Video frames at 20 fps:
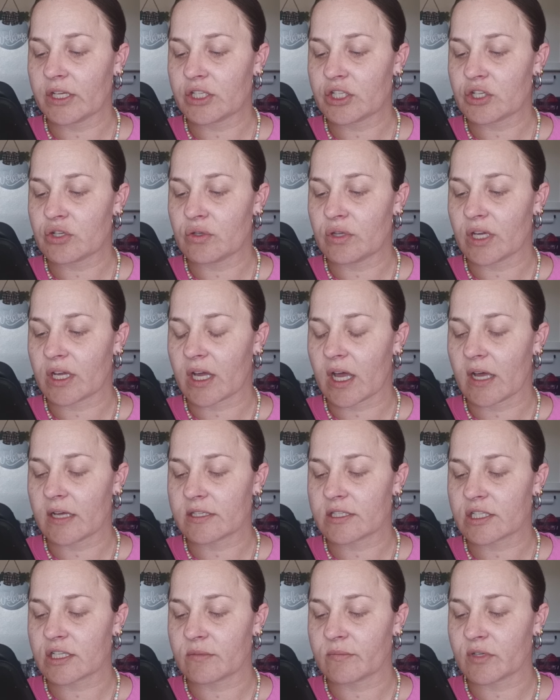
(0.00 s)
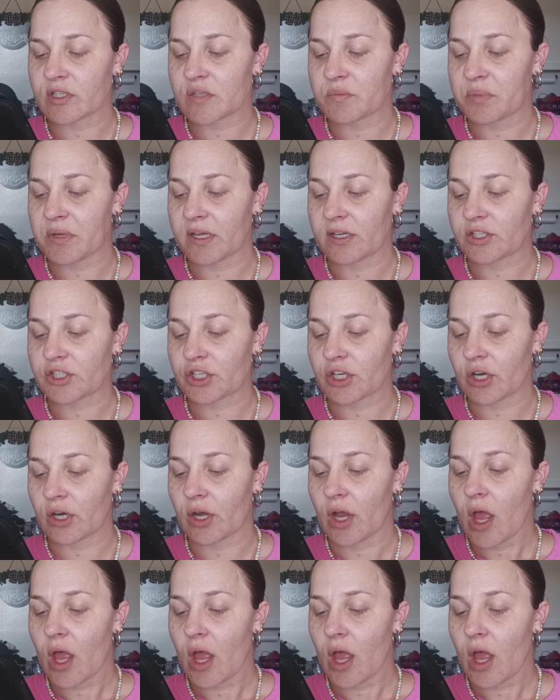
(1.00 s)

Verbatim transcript: to the customer's picture,